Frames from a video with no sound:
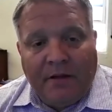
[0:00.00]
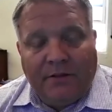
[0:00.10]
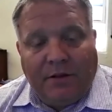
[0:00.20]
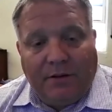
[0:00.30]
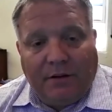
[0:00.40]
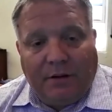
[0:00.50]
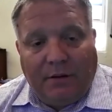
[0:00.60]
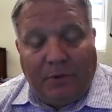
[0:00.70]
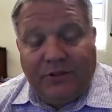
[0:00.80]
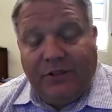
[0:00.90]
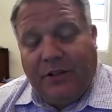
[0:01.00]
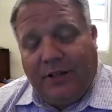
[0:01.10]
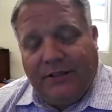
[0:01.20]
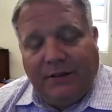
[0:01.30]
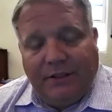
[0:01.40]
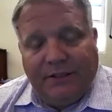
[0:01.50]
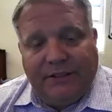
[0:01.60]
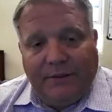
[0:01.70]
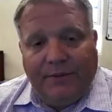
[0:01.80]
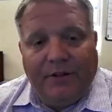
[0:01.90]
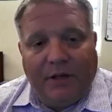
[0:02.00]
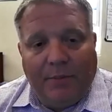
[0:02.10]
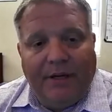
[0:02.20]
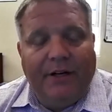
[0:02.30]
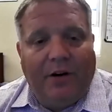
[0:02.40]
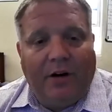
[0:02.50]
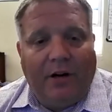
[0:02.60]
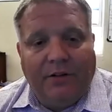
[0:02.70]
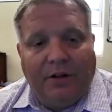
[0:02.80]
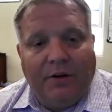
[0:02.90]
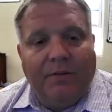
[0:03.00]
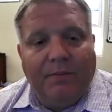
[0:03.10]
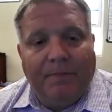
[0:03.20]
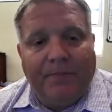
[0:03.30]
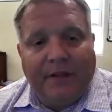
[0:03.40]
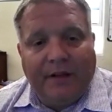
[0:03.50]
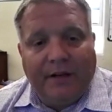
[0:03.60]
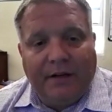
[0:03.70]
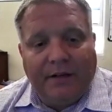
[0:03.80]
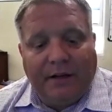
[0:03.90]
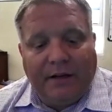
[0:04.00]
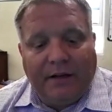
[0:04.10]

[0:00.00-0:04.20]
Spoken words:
So most of the cars that you see when you come in here are on loan, and